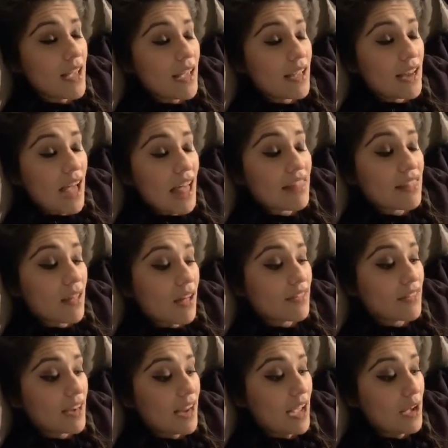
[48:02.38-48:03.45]
And I thought
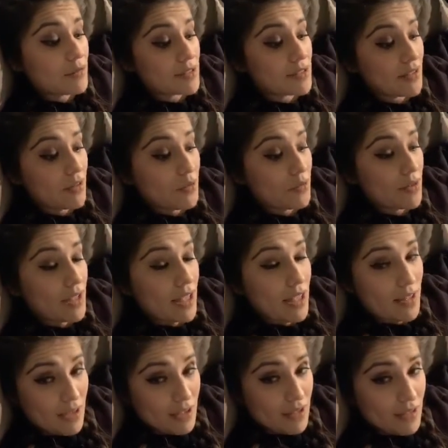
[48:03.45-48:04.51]
that I was going to
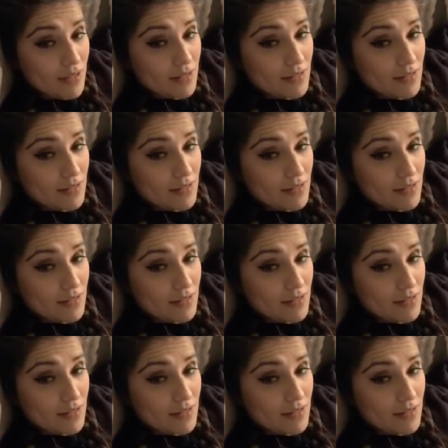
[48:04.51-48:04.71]
edit.